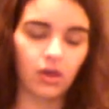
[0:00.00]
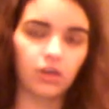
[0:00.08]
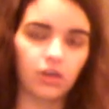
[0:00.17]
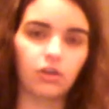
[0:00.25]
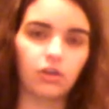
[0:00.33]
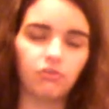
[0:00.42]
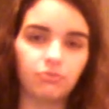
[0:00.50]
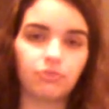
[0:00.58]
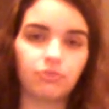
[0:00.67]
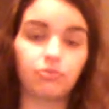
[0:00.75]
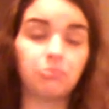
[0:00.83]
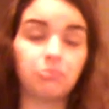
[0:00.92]

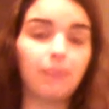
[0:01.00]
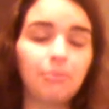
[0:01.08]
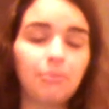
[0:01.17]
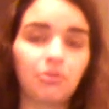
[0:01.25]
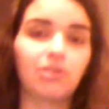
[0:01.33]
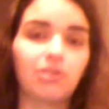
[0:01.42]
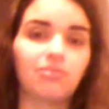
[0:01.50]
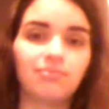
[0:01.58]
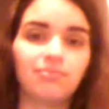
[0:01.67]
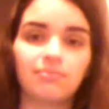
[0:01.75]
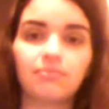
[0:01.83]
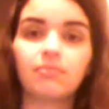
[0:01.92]
Government remembering
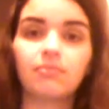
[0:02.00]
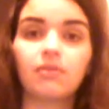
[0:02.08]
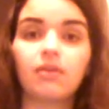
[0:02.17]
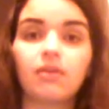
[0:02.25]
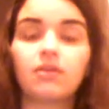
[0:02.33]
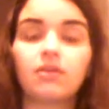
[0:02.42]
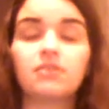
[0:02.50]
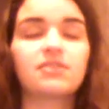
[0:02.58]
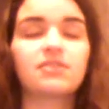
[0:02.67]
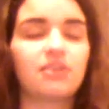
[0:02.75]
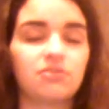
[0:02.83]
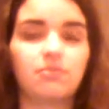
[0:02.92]

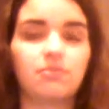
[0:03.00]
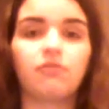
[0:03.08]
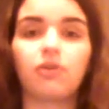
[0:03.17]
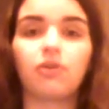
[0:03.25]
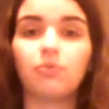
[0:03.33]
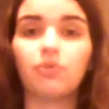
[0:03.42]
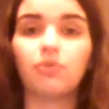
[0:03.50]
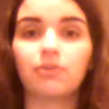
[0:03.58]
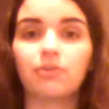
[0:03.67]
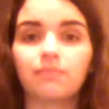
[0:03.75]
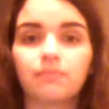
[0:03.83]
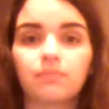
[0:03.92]
scares me far more.